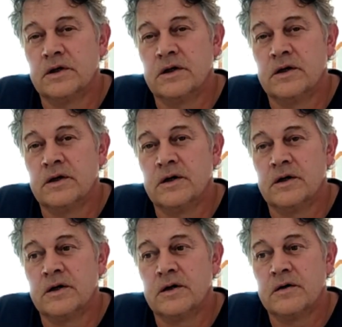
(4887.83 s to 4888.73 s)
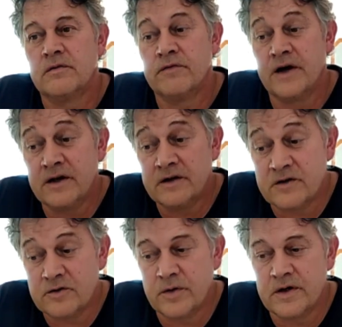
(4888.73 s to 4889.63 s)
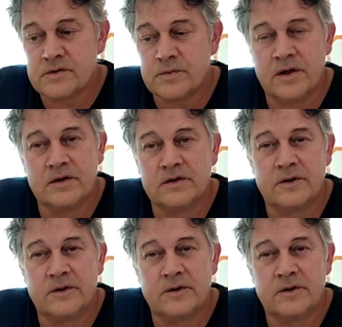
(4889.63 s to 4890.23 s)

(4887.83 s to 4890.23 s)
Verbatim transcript: Mainon the Twi as well.